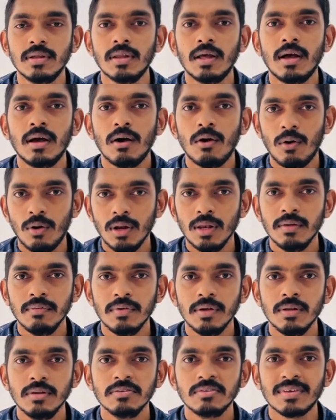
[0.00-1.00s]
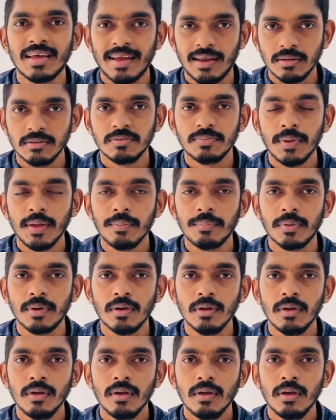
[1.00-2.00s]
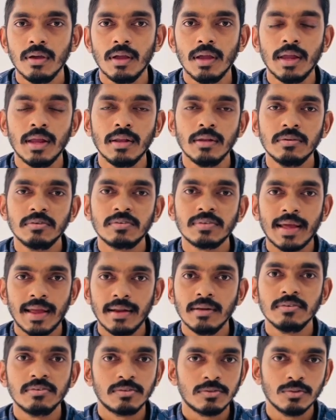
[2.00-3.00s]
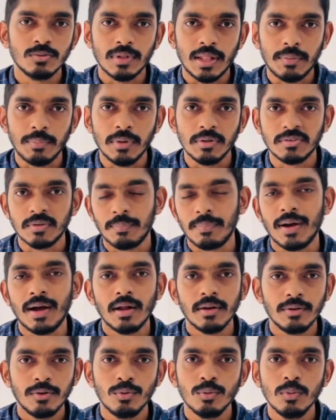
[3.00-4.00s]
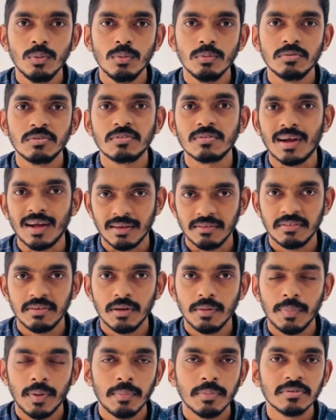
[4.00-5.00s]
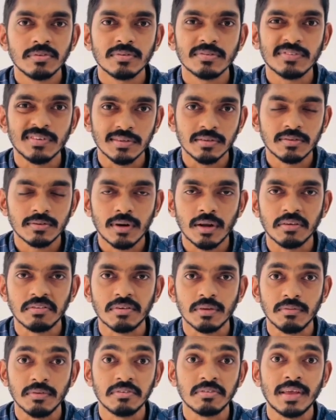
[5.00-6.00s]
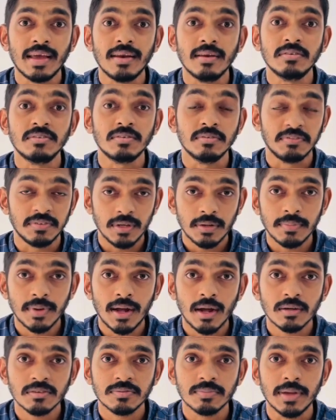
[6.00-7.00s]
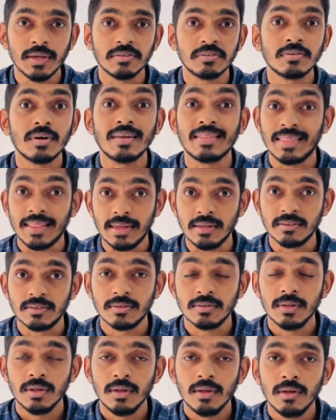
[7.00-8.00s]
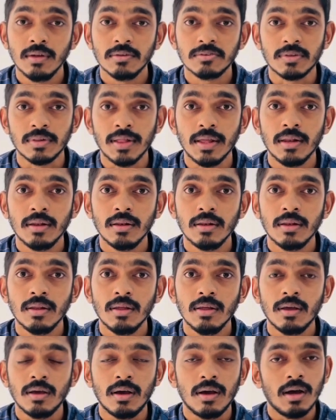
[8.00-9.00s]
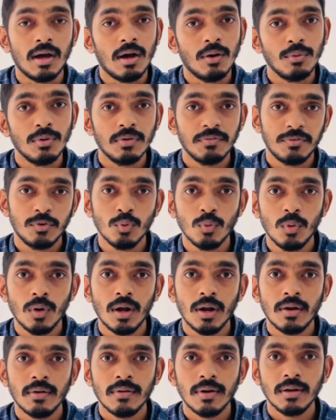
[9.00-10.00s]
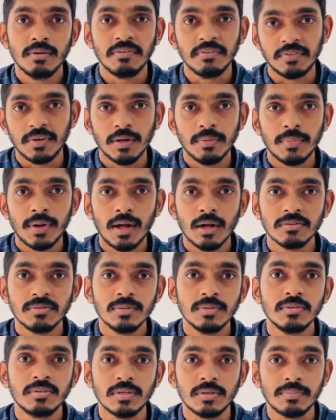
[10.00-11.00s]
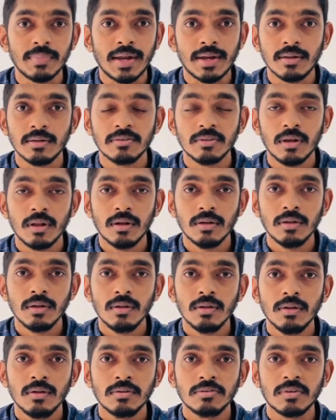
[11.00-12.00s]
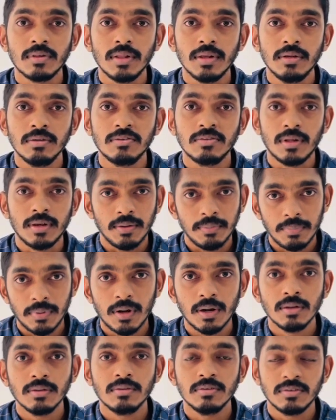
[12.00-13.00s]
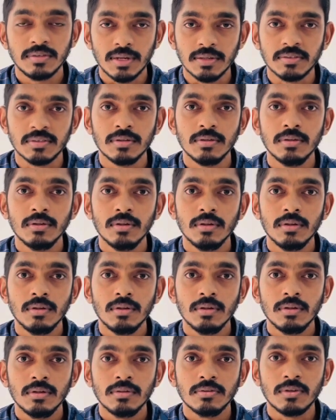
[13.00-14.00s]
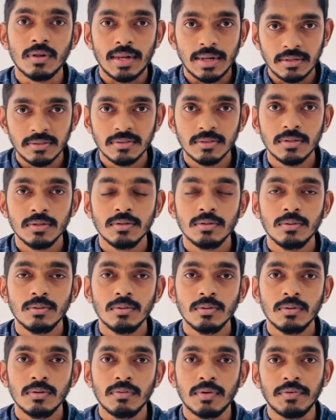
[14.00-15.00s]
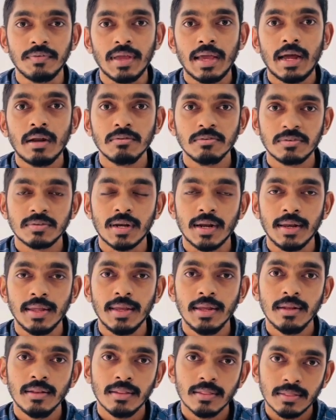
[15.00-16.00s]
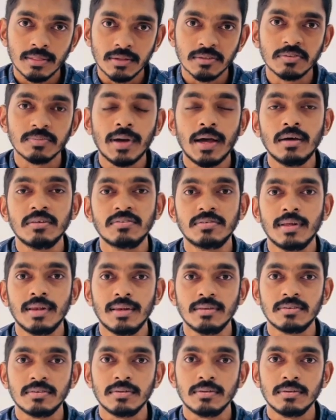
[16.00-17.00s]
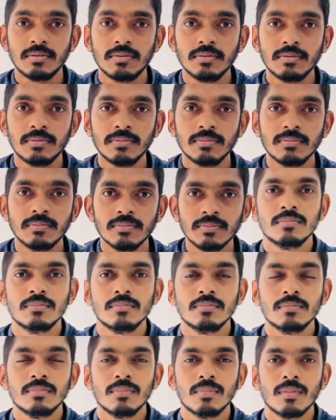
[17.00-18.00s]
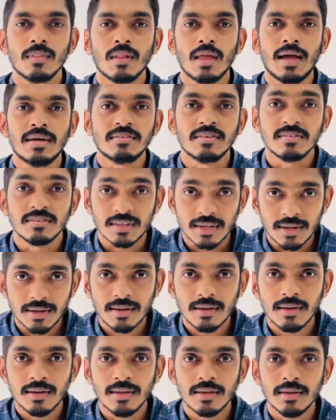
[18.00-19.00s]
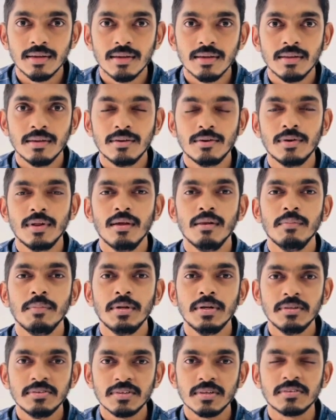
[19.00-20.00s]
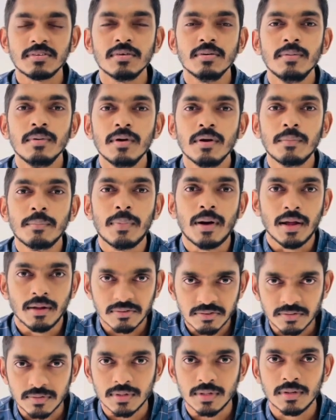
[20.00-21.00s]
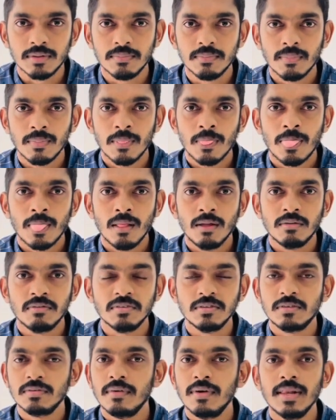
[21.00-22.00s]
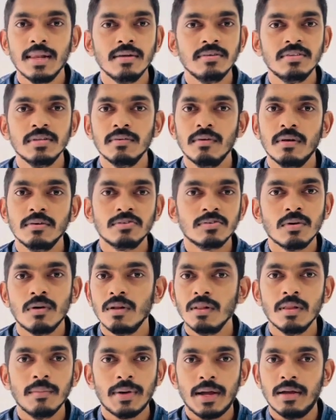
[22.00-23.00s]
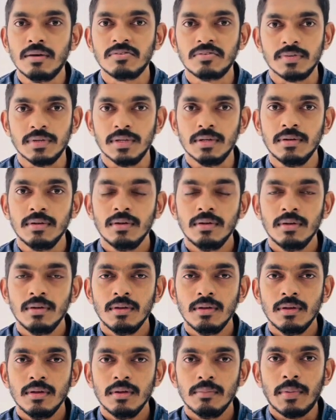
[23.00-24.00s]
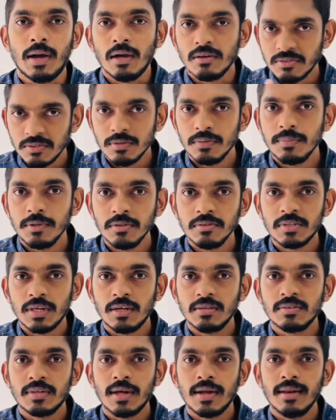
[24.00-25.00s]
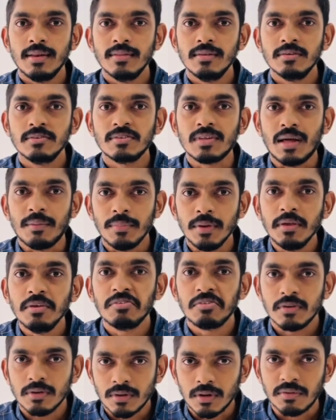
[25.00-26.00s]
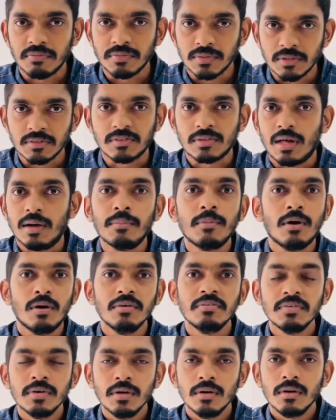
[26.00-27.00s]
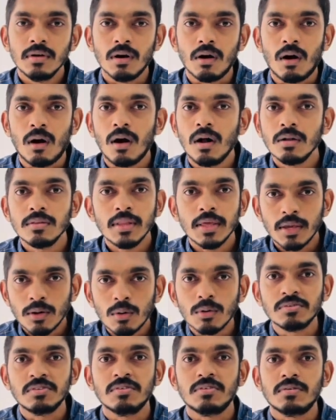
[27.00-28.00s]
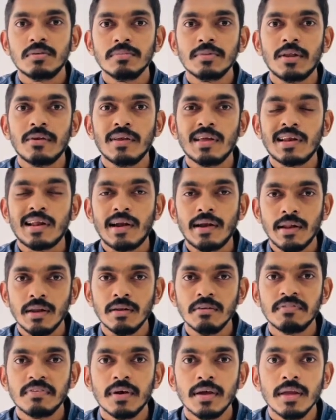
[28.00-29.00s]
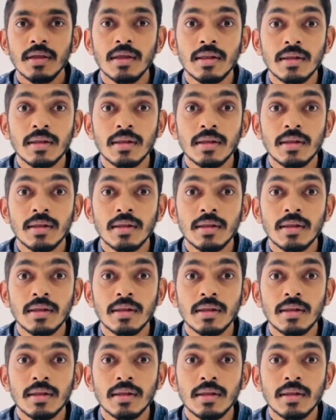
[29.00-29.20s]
our O-level science paper, in science 2, that means a part 2 structured paper's first question, which carries 15 marks based on this. So then out of 200, 15 marks means it matters a lot. So then it's very important, this lesson. So let's see what we have to study in this Biosphere lesson. As I said earlier, today we'll be discussing about Biosphere. First of all, let's see what's called the Biosphere. Biosphere means exactly the summation of the sum of all the ecosystems that you can identify in